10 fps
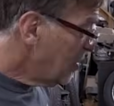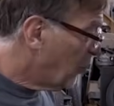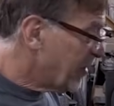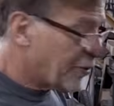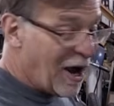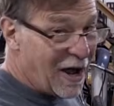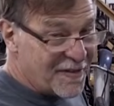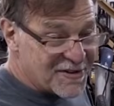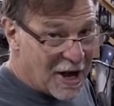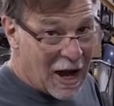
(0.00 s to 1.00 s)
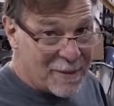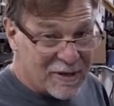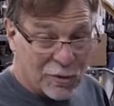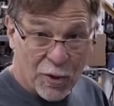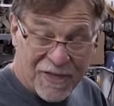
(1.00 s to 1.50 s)
We are on the
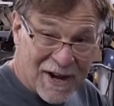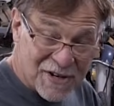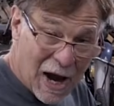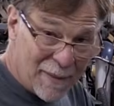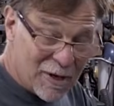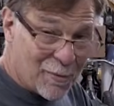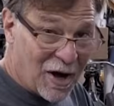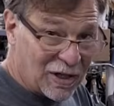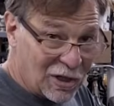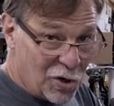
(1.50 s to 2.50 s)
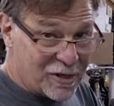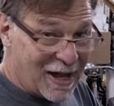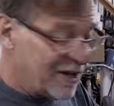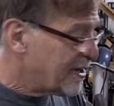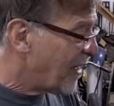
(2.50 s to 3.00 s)
timing with that timing mark
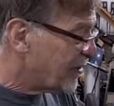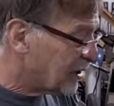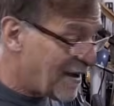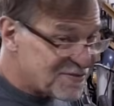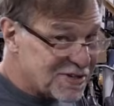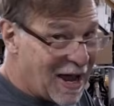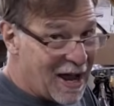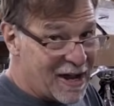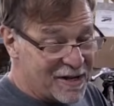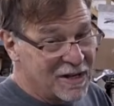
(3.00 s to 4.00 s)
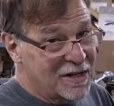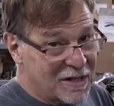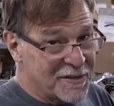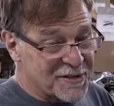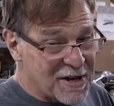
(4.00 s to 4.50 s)
located on the left side
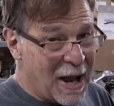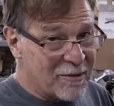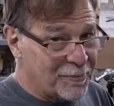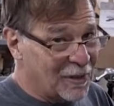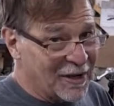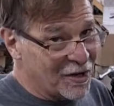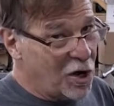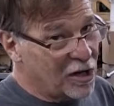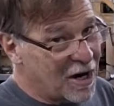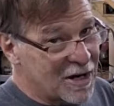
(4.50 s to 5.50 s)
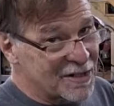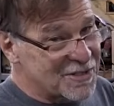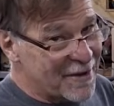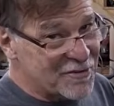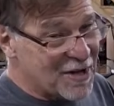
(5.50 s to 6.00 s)
in the timing plug, and all Harleys have a